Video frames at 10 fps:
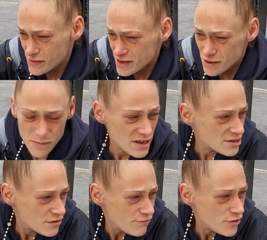they can be
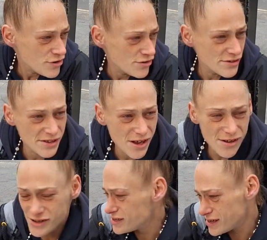so rude and
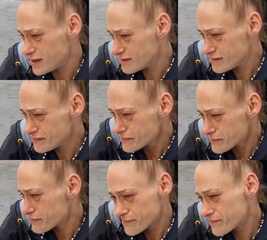nasty.
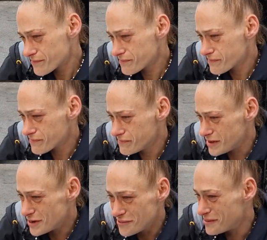
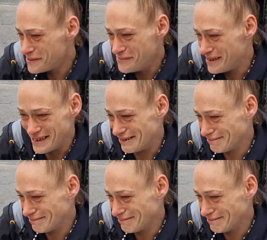Mm. don't know me.